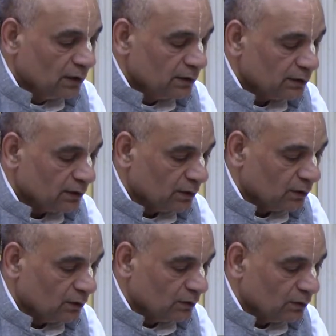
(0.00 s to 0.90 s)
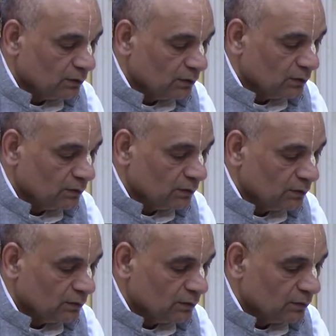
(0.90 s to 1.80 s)
So,
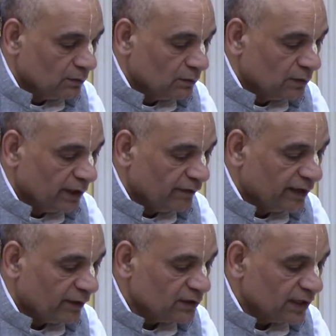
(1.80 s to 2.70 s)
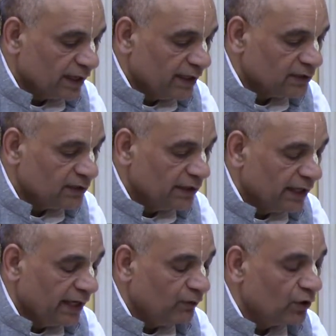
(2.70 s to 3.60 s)
if that was the case,
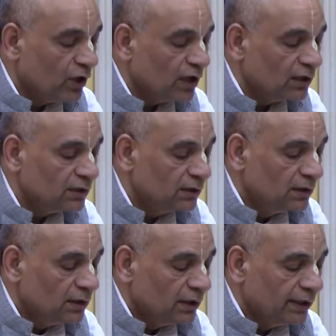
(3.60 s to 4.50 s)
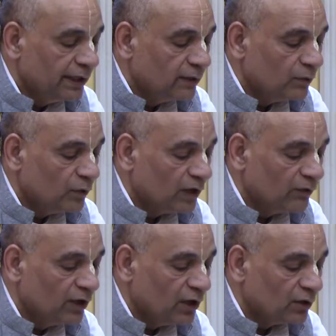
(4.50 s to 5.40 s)
he would not need, one
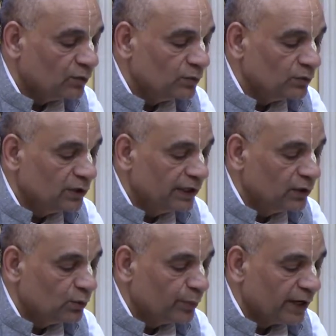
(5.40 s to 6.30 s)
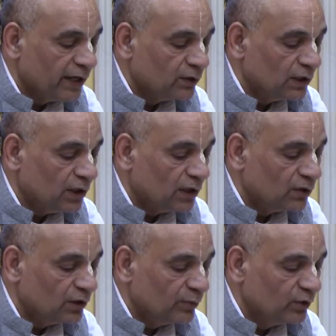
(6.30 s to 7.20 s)
would not to need to pray to the Lord
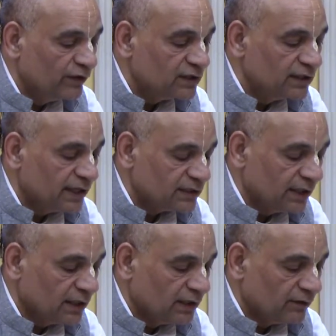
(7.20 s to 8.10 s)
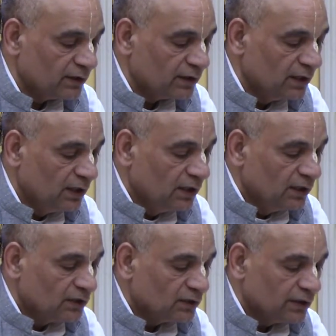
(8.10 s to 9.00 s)
to remove his dazzling cover
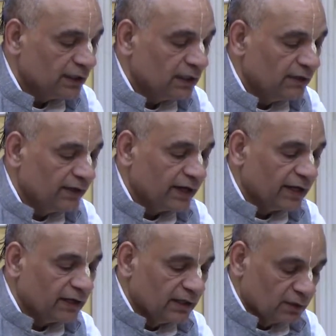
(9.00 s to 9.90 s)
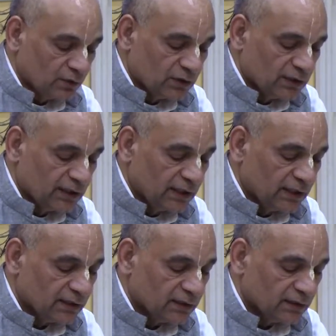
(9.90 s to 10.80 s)
so that the living entity could see
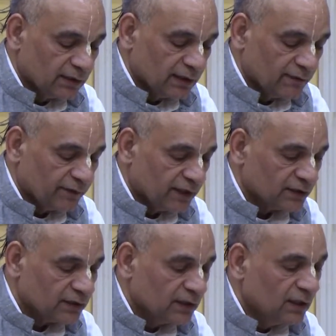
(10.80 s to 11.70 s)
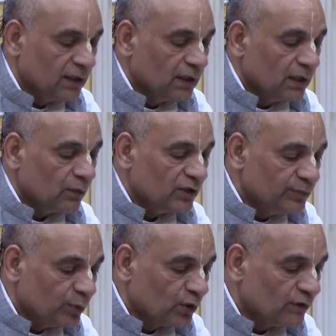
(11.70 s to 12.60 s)
his real face,
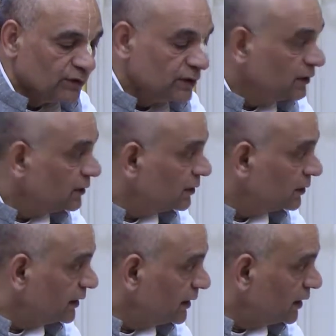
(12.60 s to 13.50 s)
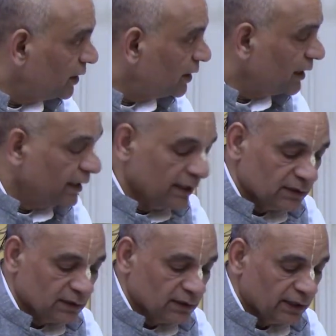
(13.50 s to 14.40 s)
which proves that the Lord
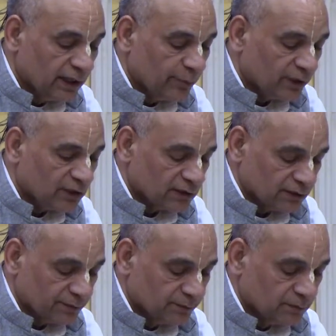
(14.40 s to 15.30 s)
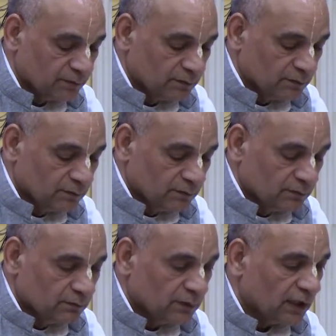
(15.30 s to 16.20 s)
is a person.
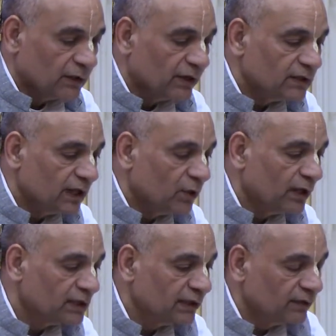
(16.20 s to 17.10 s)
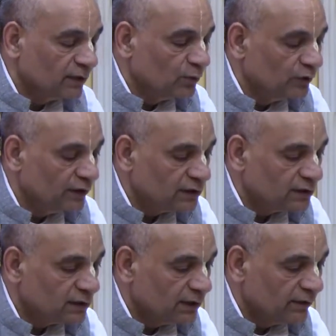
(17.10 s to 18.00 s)
Otherwise, how else he will remove his
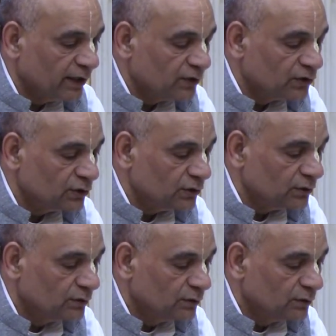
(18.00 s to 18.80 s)
covering to show?